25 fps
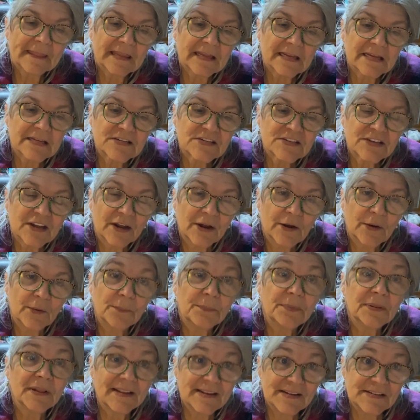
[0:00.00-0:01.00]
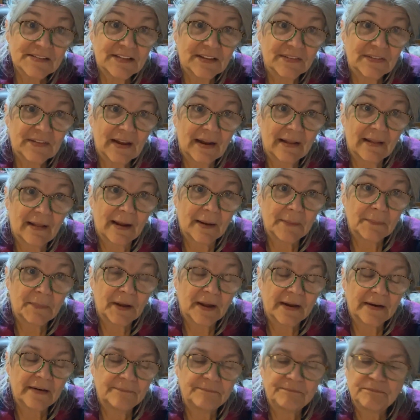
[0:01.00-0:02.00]
So please hit that like
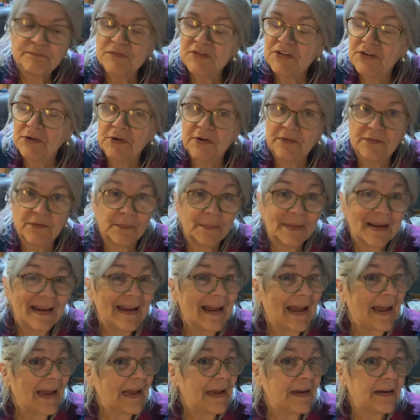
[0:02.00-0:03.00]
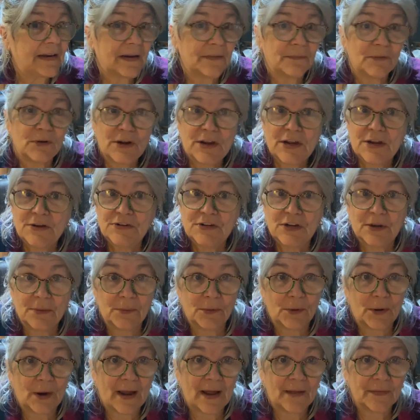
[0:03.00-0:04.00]
button. Do it for me and every
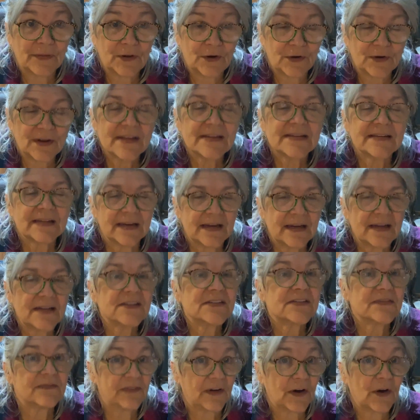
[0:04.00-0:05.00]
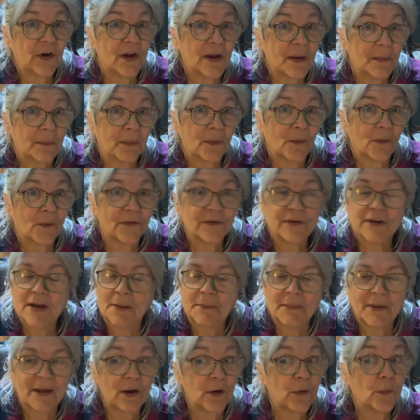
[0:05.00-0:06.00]
YouTuber out there, because it is very important. No
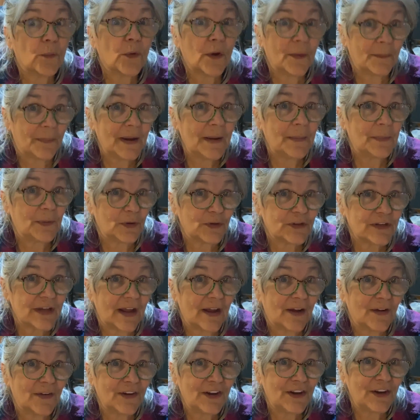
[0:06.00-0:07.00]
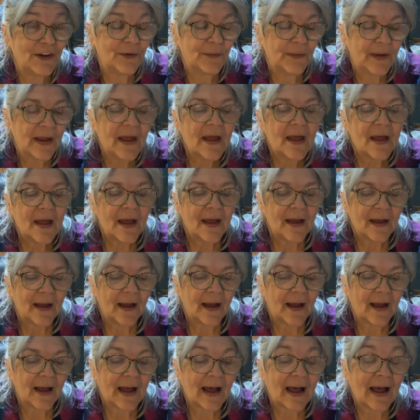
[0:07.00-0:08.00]
matter what people tell you,
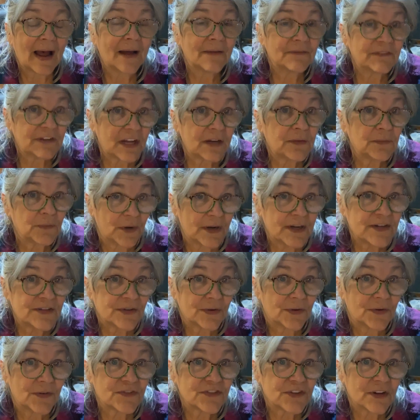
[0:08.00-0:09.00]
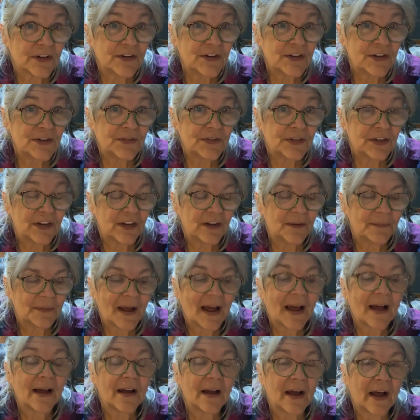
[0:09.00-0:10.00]
I've done research on YouTube.
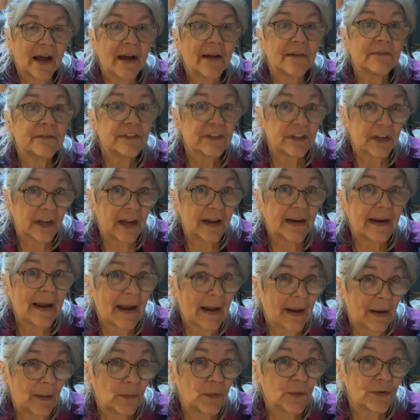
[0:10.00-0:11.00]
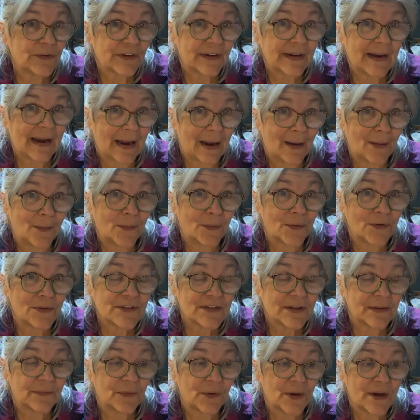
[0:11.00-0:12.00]
I've done hours and
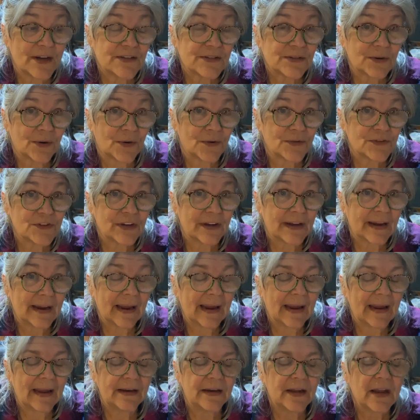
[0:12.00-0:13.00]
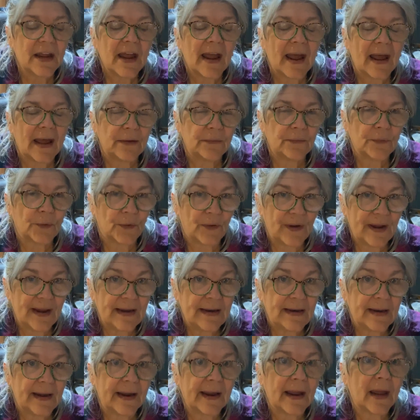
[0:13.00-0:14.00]
hours of researching and
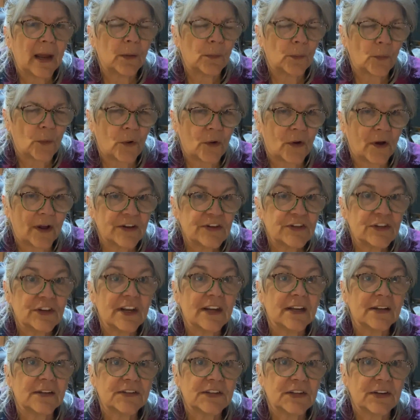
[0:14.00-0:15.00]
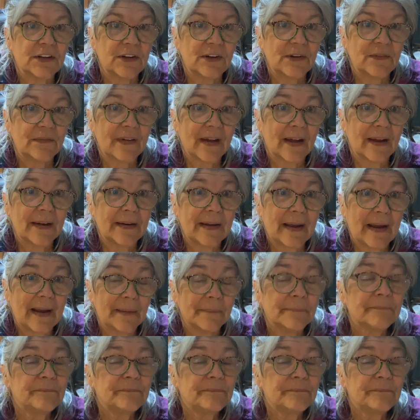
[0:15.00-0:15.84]
reading and watching to find out